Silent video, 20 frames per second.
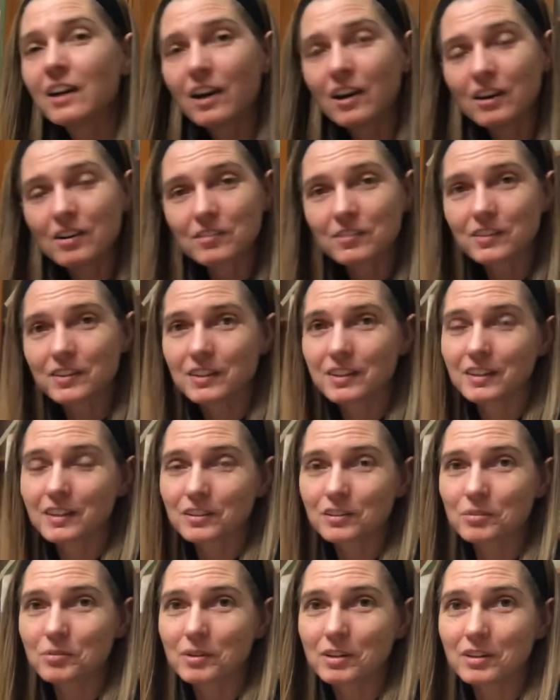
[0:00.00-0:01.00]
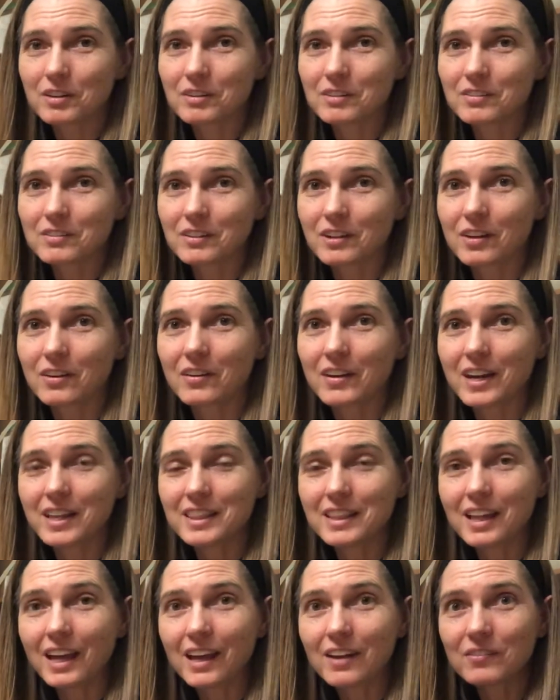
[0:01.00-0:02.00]
over the next week or so,
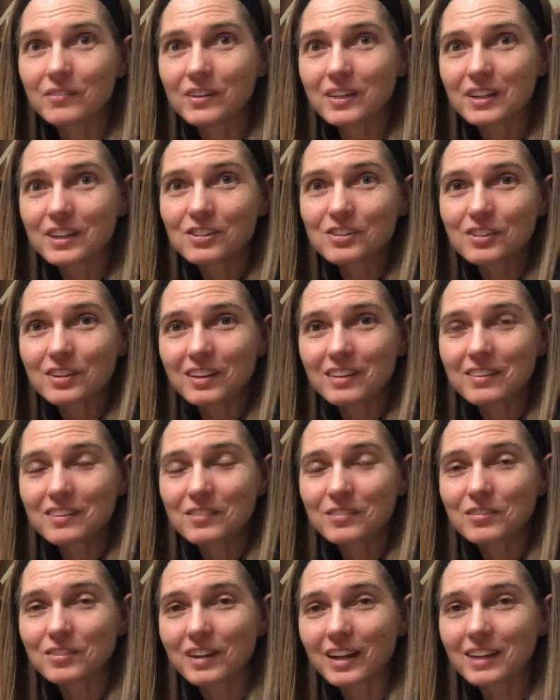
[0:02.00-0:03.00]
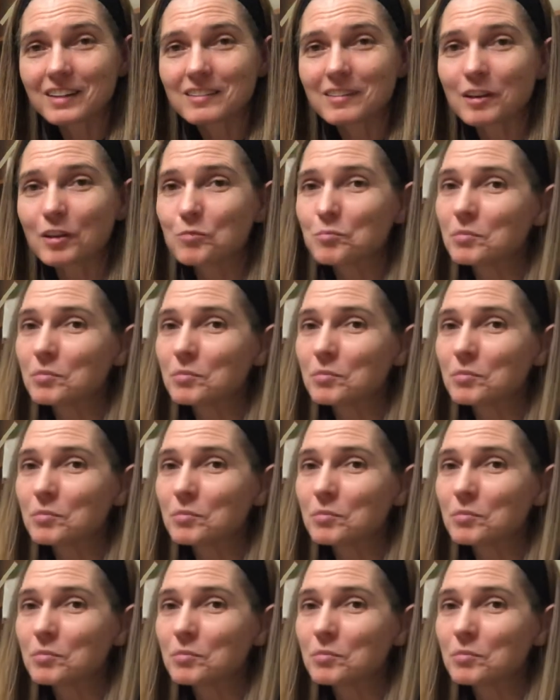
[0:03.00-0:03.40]
and then we can try subtracting.